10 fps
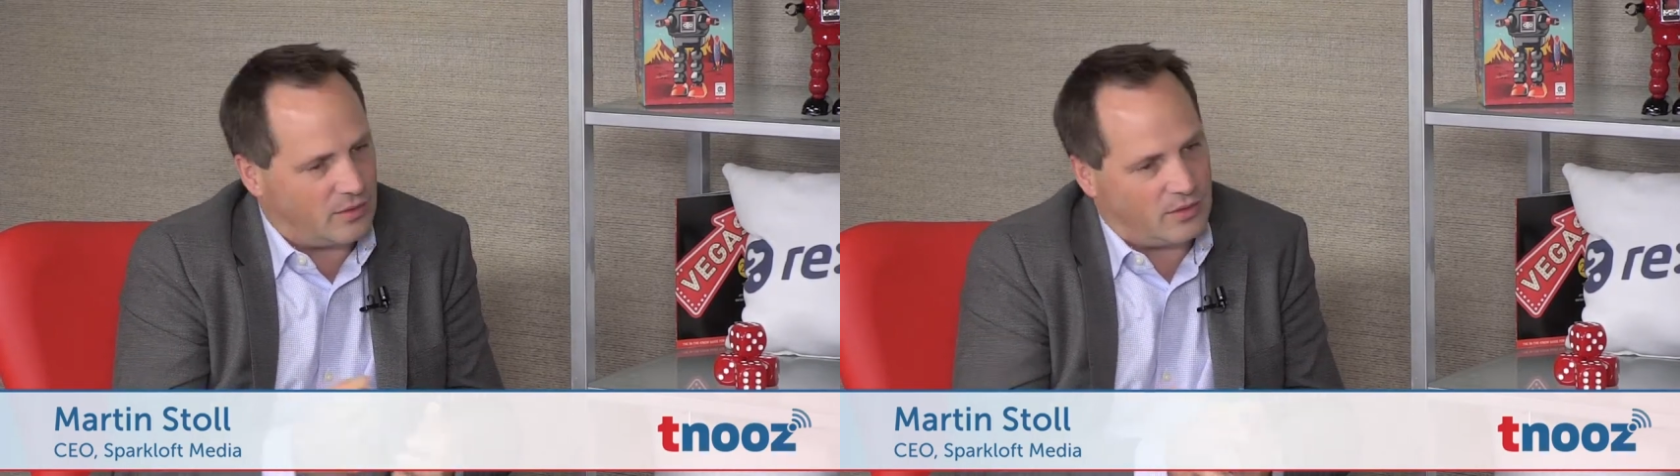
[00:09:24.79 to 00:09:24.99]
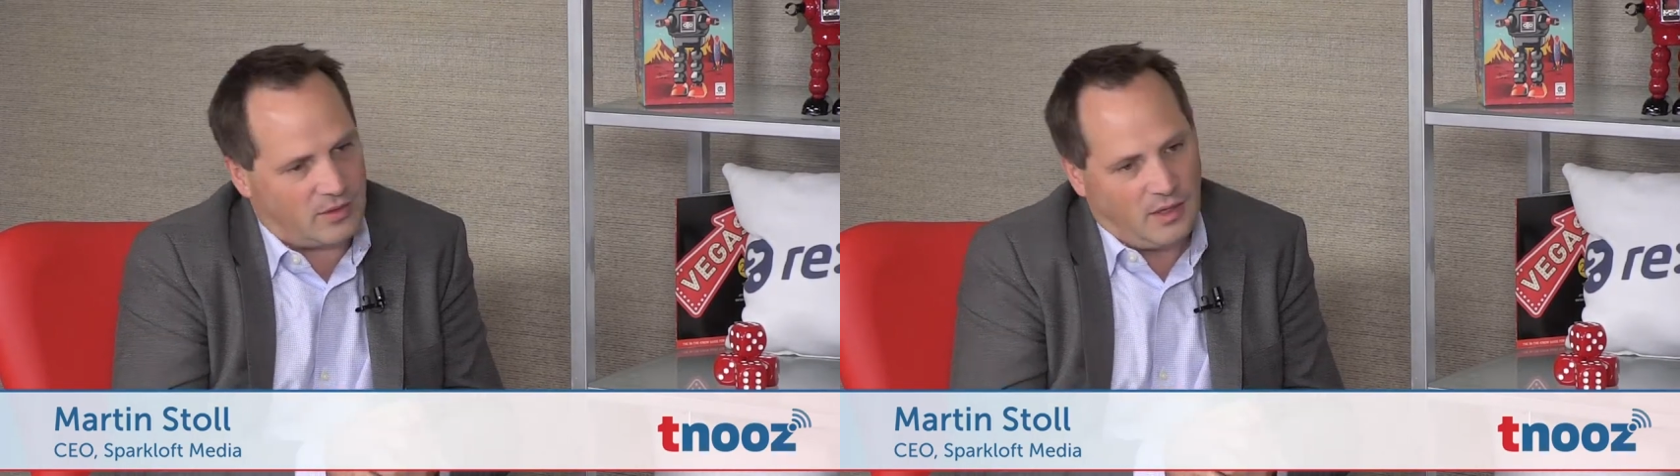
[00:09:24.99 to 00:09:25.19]

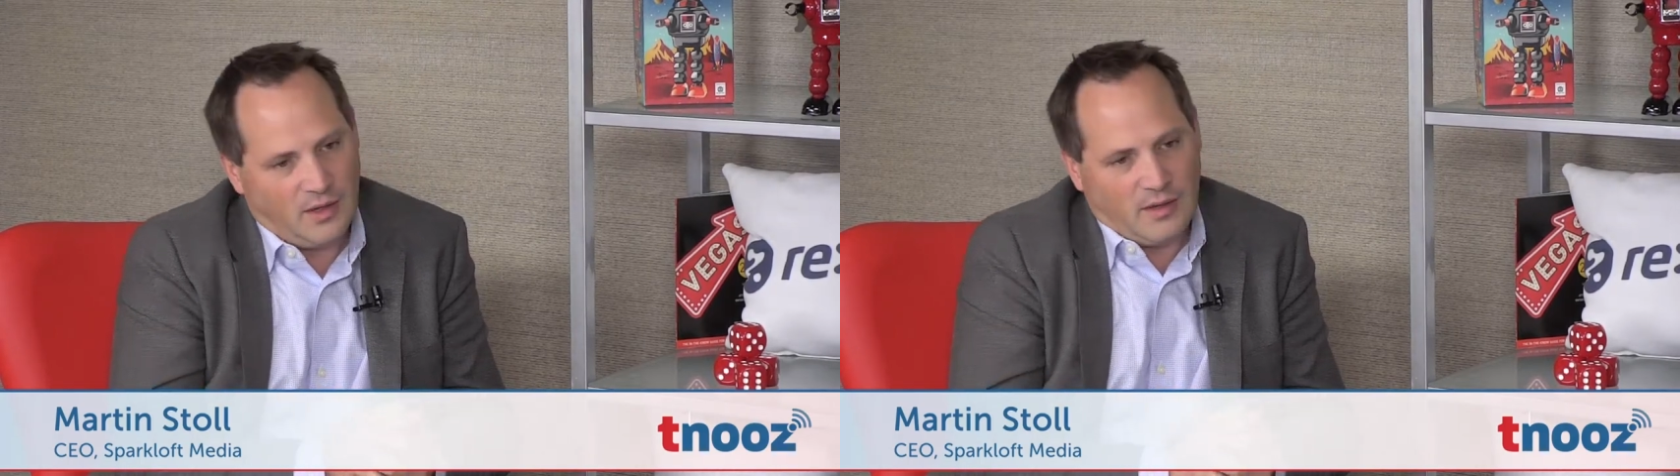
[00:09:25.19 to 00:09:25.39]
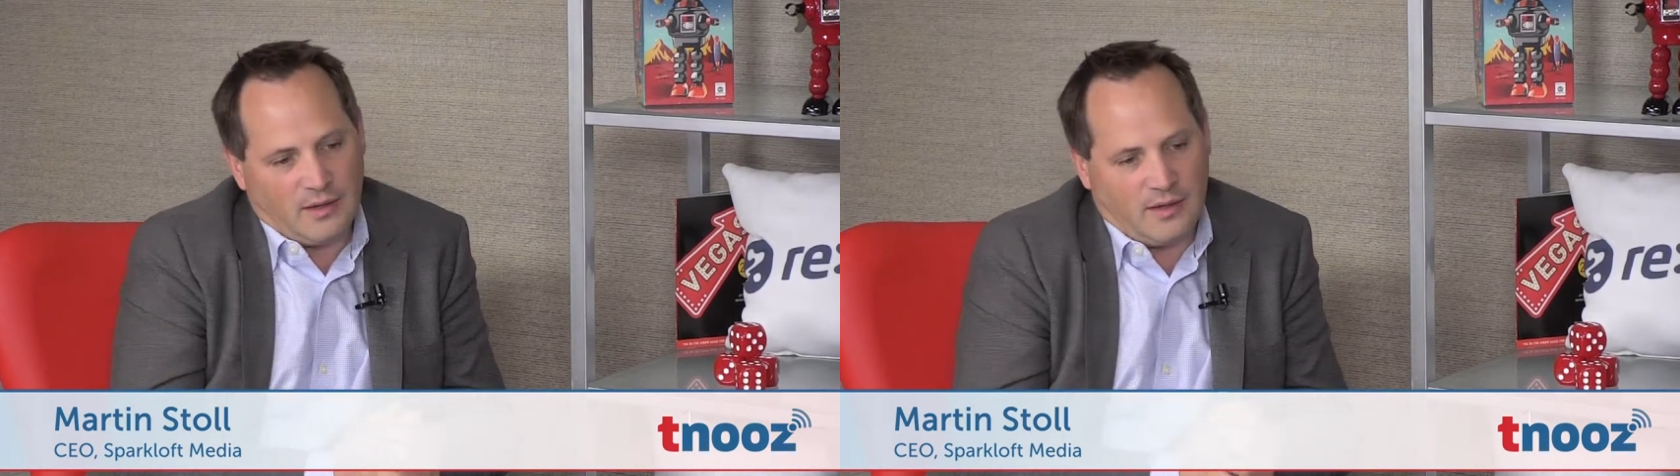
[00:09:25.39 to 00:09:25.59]
Or
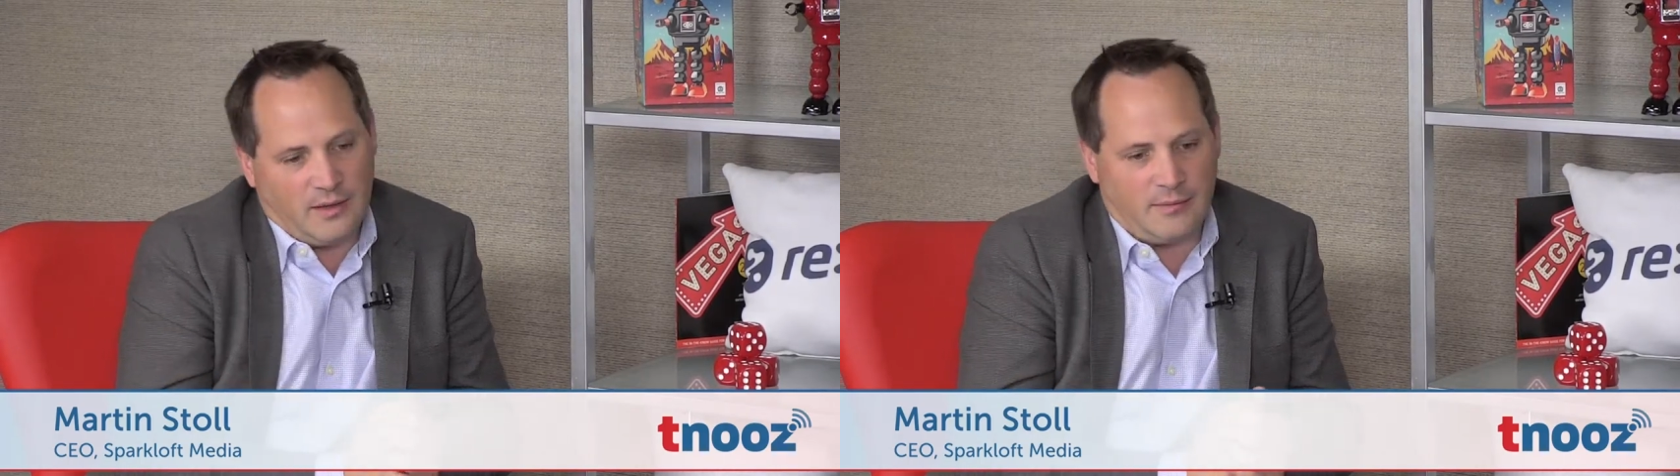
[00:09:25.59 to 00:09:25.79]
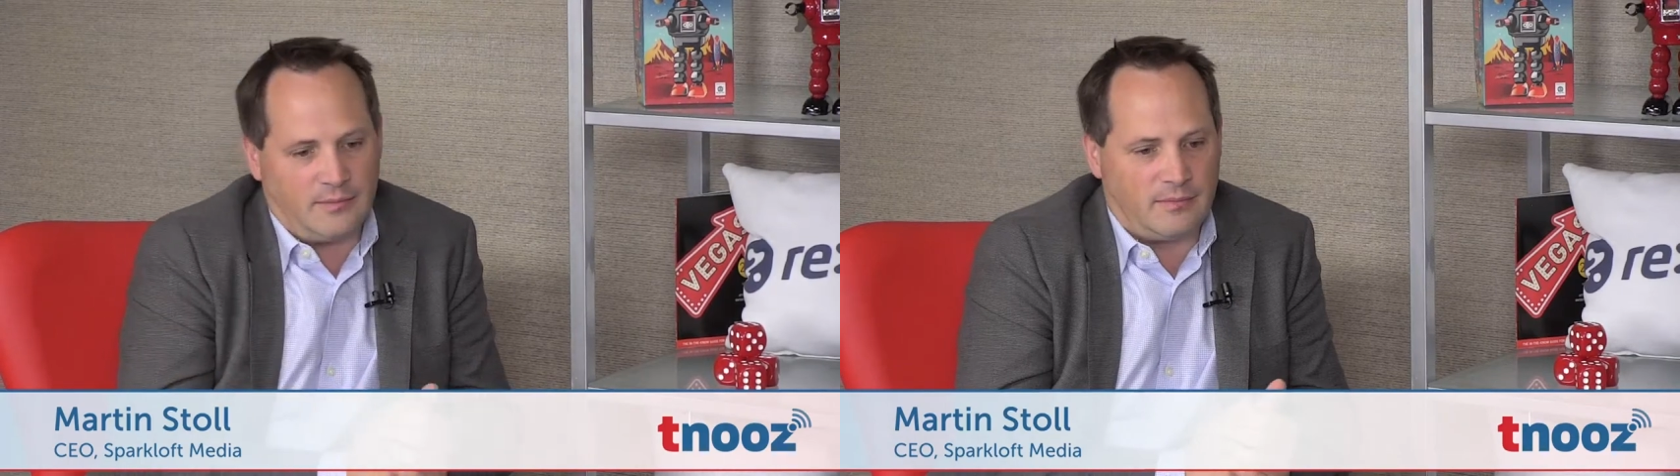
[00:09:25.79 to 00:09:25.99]

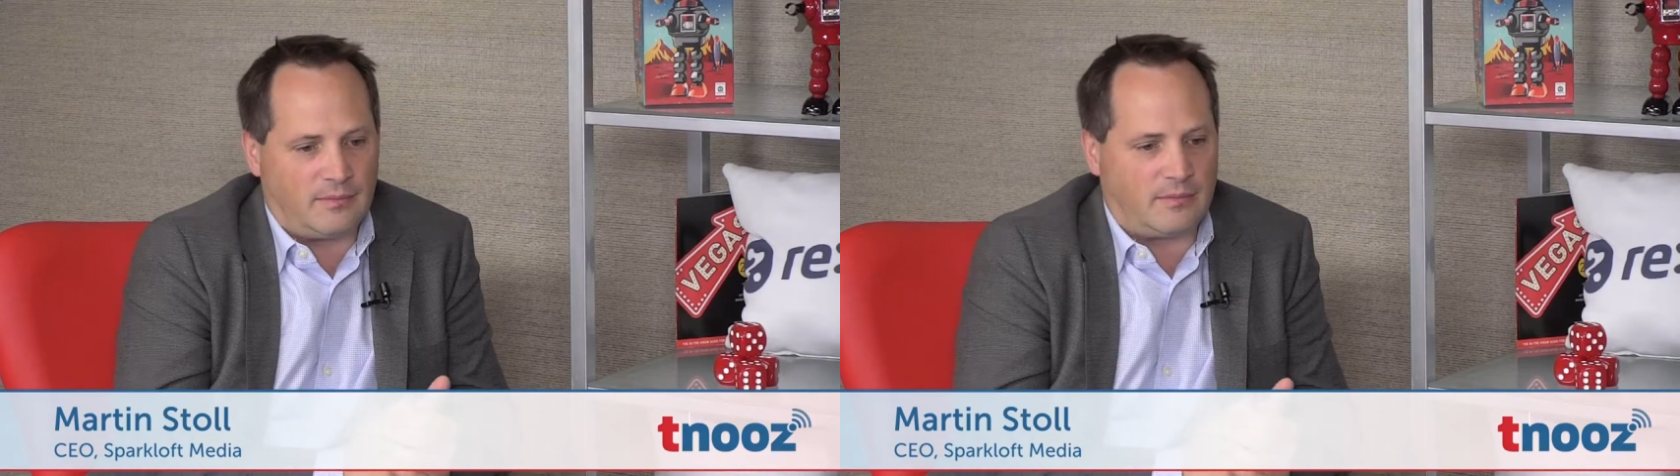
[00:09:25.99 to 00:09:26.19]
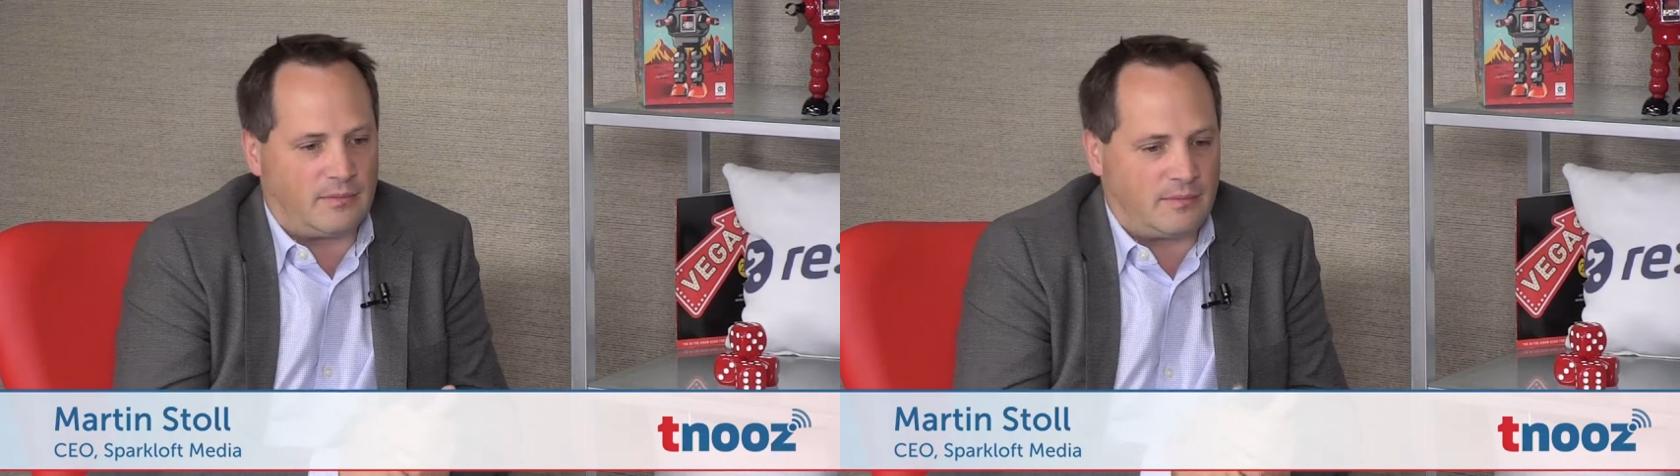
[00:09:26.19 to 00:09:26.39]
um,